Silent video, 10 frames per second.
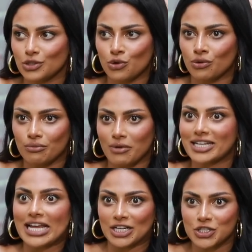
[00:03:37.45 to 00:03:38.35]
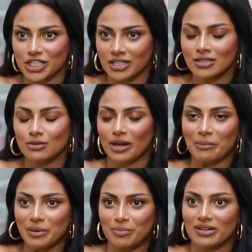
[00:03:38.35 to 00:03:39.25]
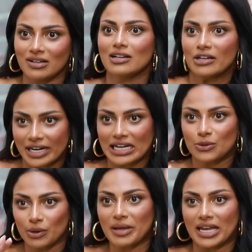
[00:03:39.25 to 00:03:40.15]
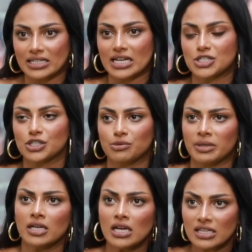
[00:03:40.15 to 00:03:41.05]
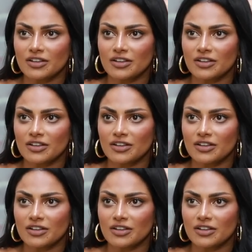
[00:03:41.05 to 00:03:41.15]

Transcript: you know, attention where people really were paying attention to me.